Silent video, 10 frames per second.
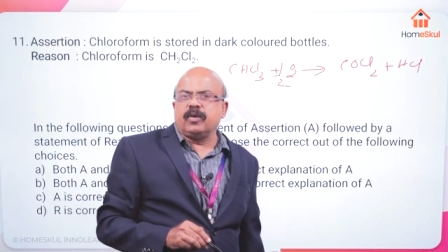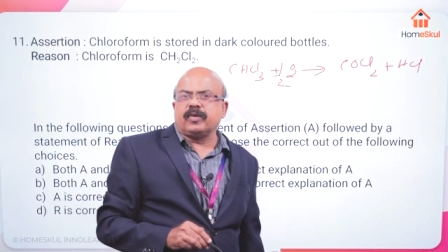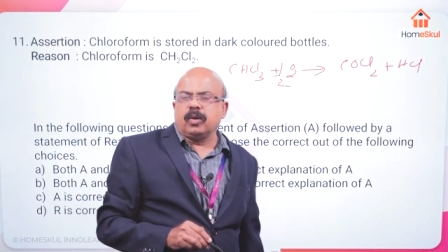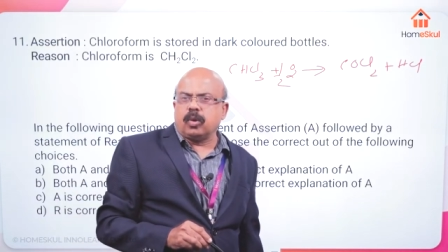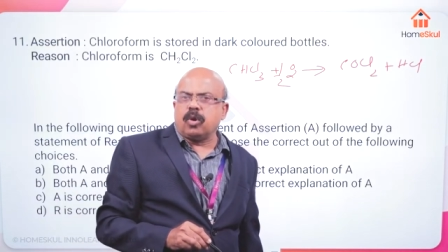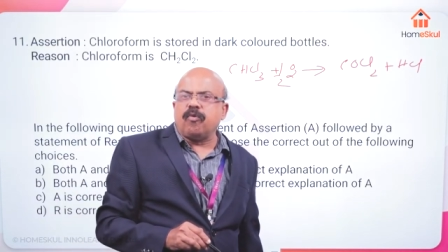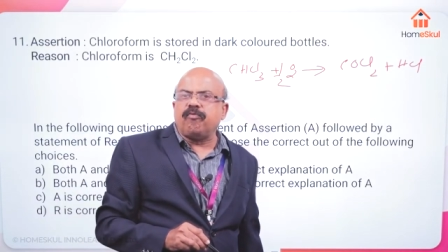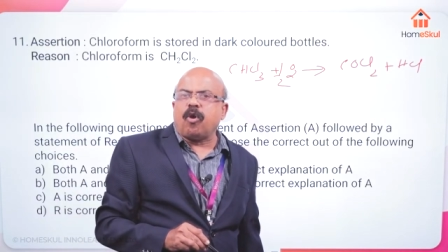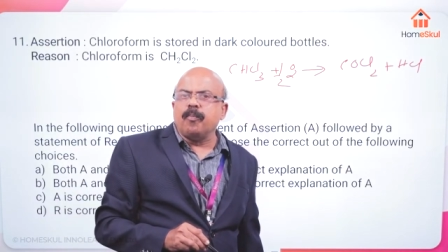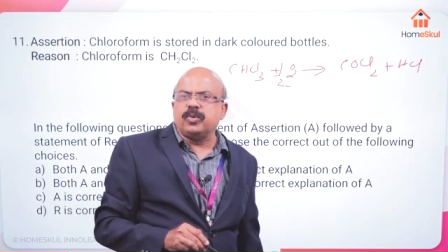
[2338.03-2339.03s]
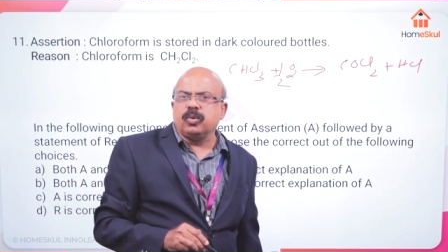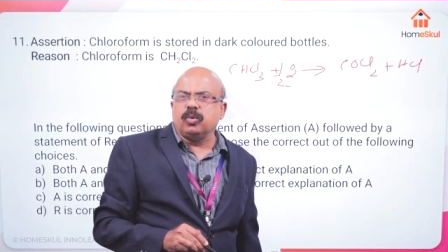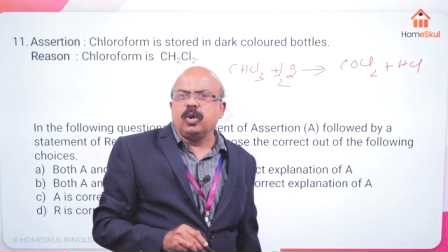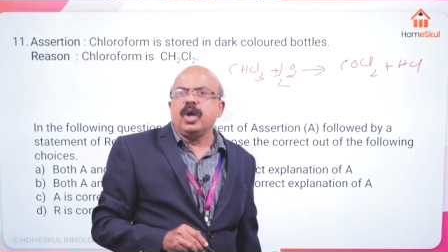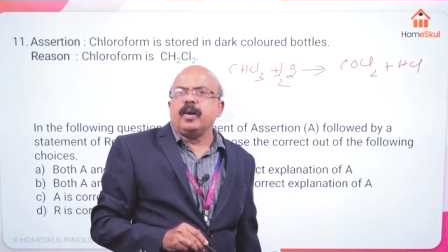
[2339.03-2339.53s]
of chloroform
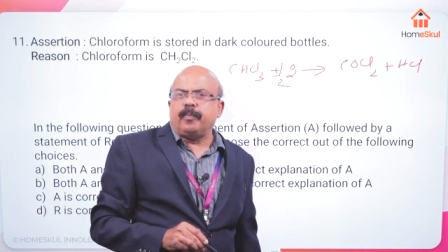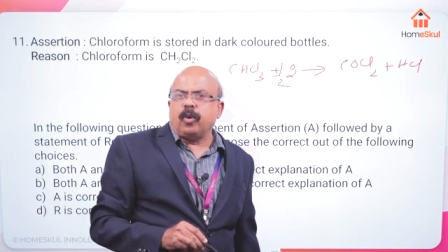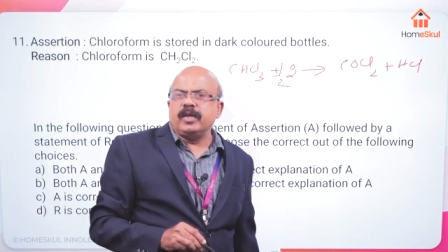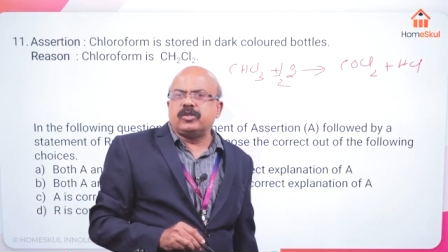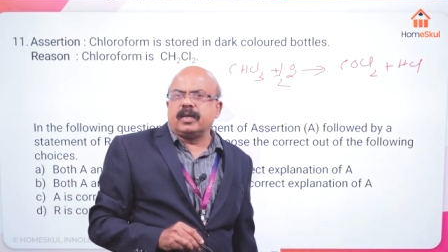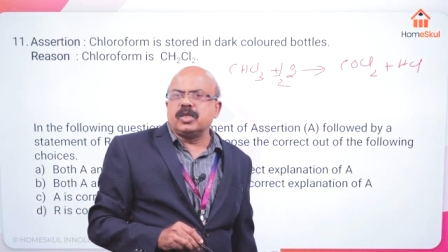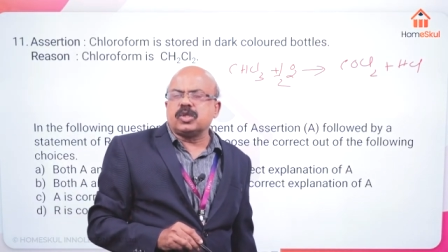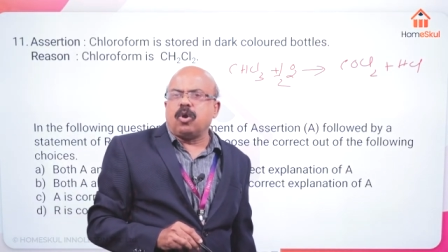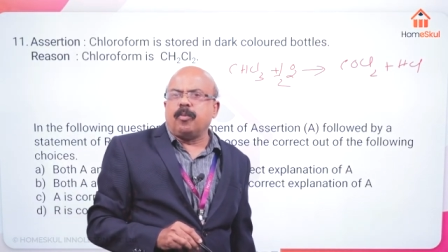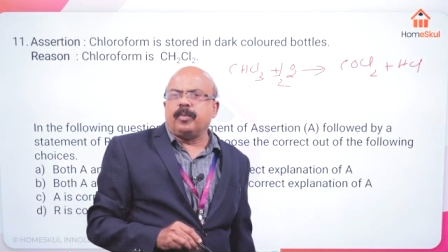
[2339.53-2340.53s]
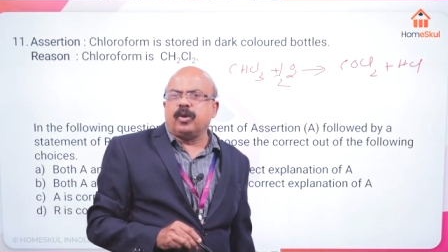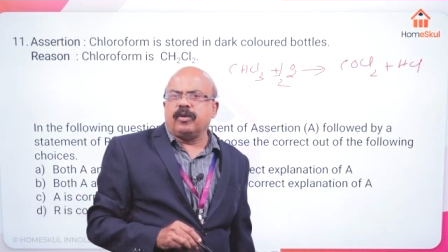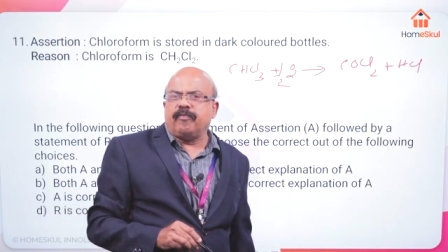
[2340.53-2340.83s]
to poisonous compound